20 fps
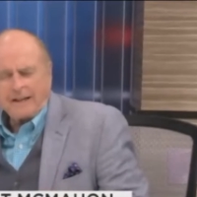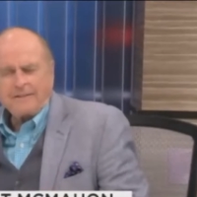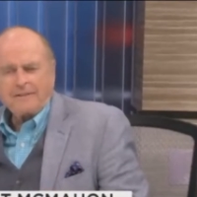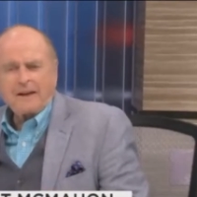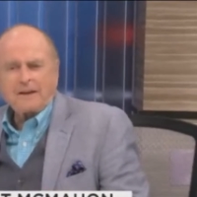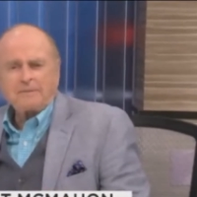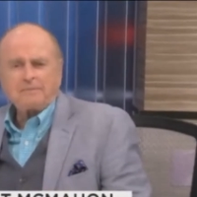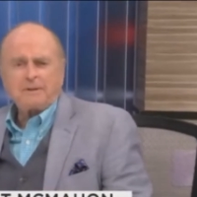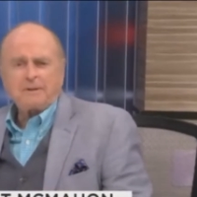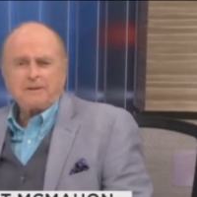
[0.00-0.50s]

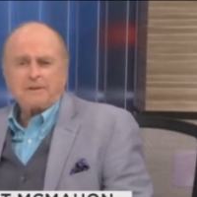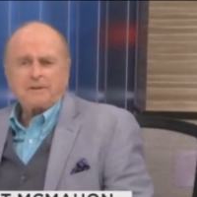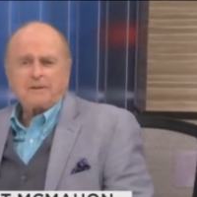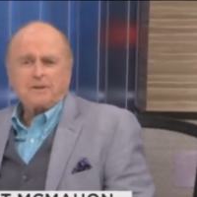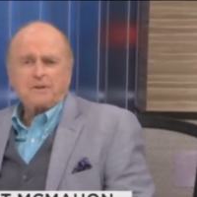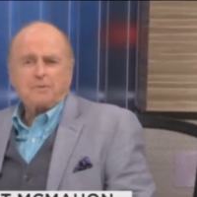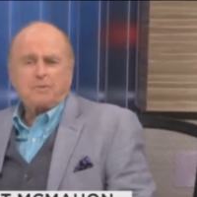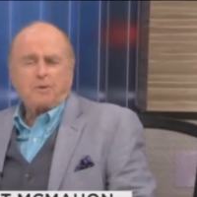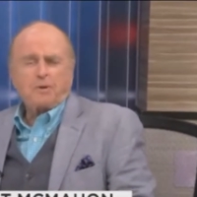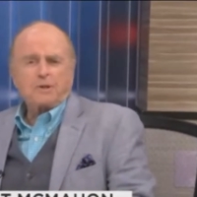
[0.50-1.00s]
That means it's
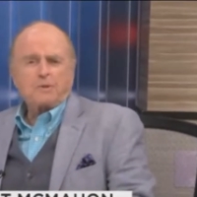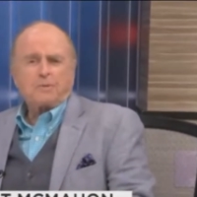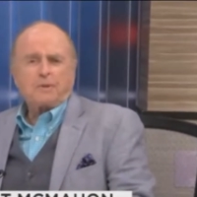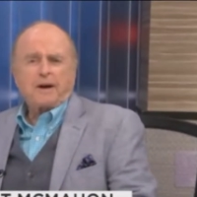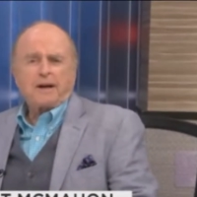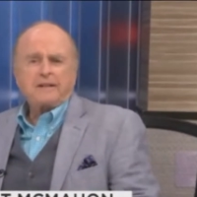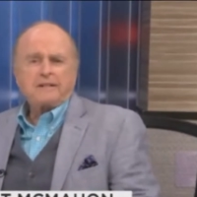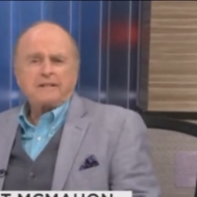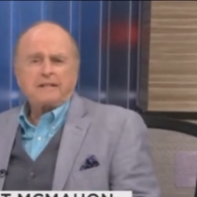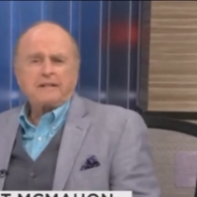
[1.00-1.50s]
Sports
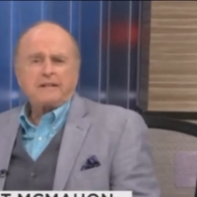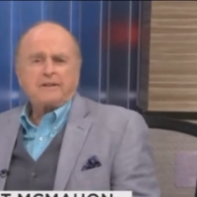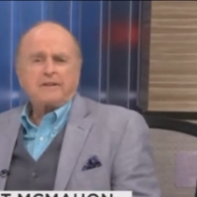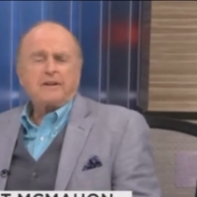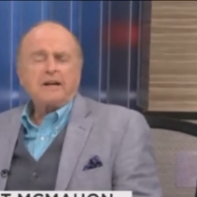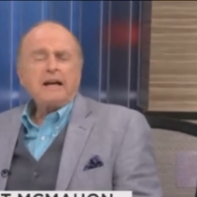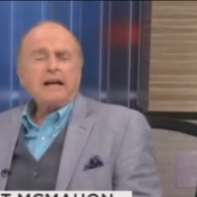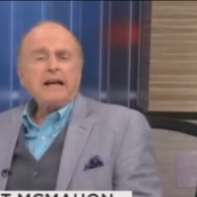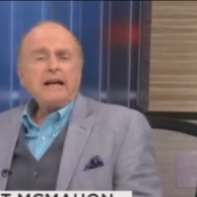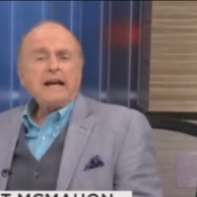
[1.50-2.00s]
Bites here.
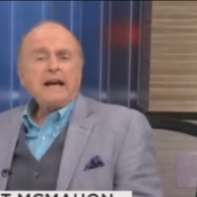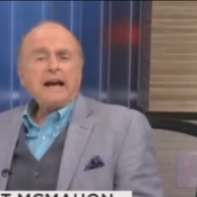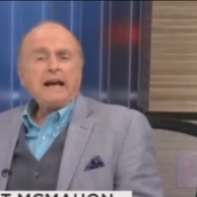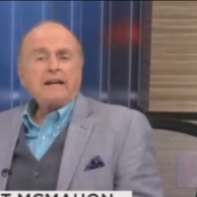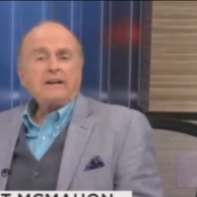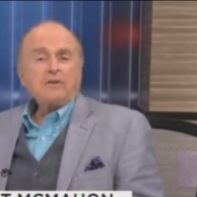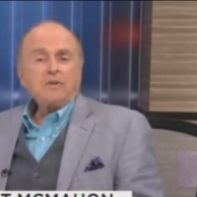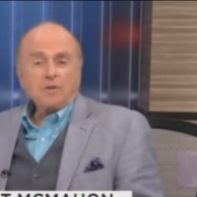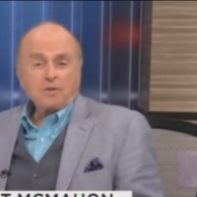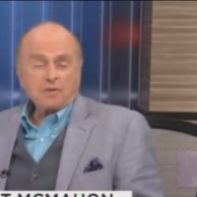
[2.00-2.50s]
And
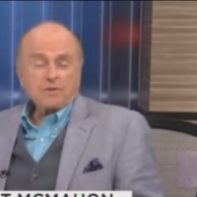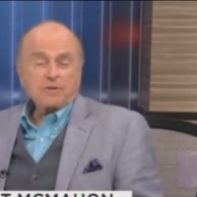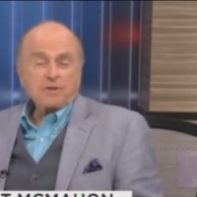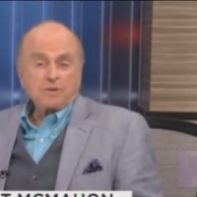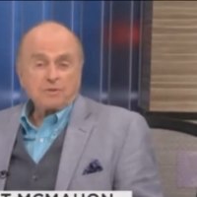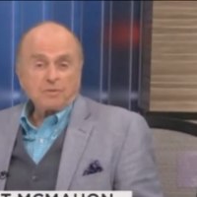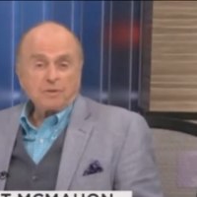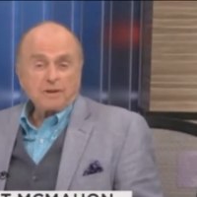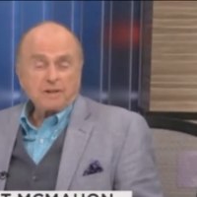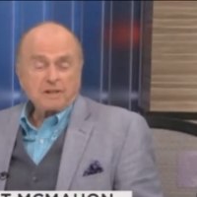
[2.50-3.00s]
it also
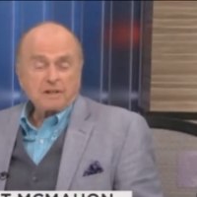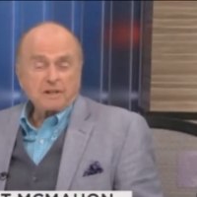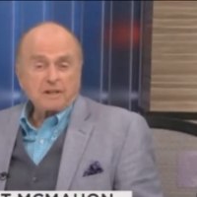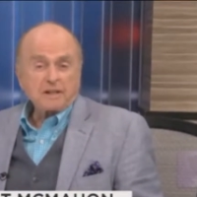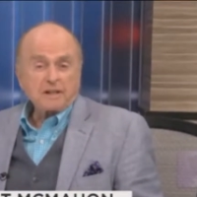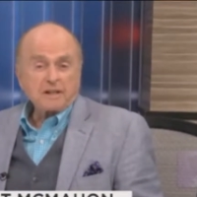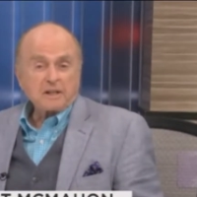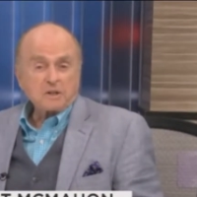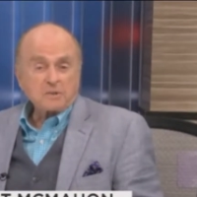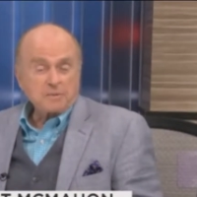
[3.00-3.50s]

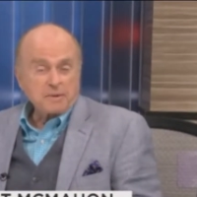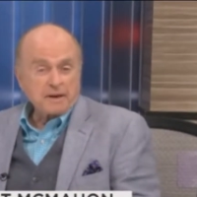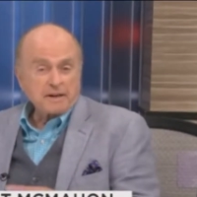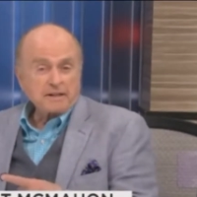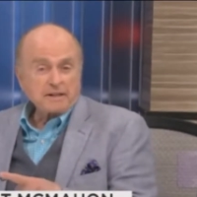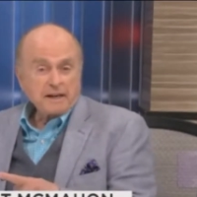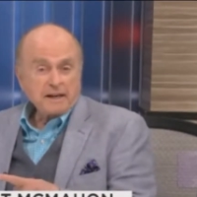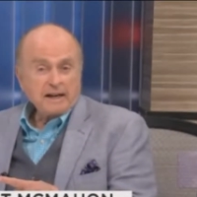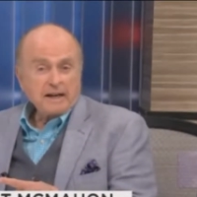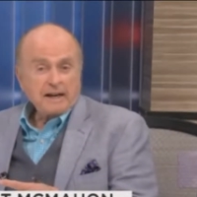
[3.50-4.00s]
recently has met
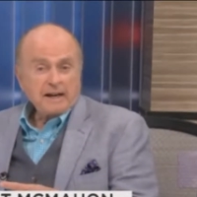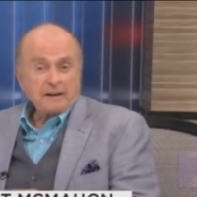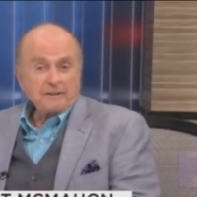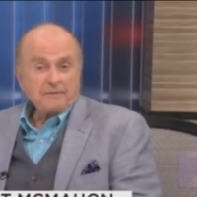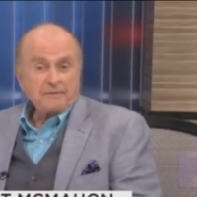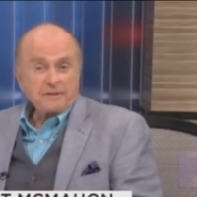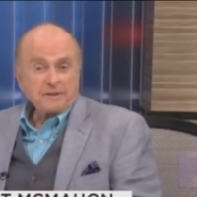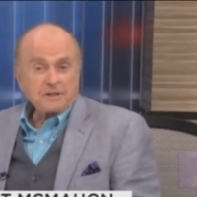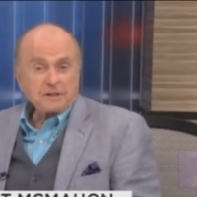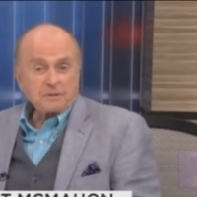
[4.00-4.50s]
a
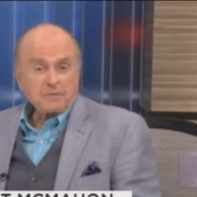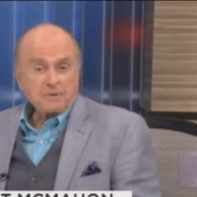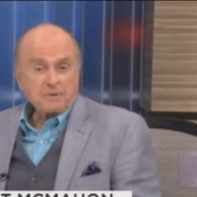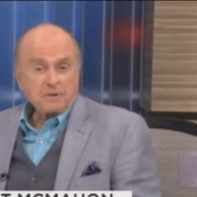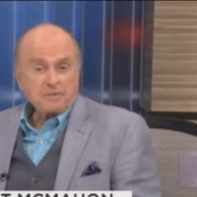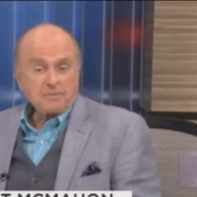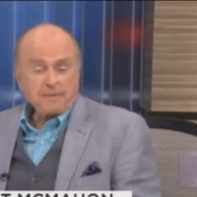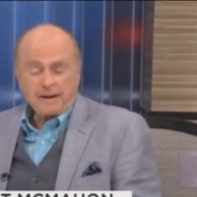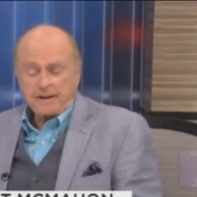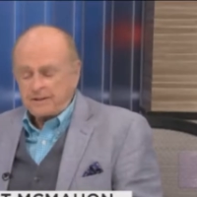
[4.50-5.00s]
visit
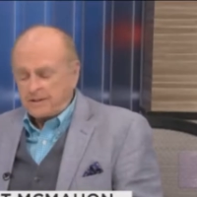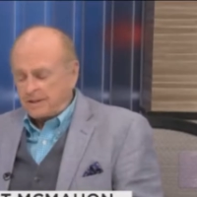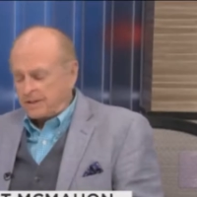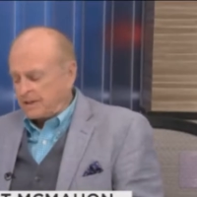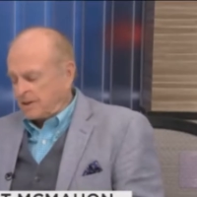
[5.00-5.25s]
with Mason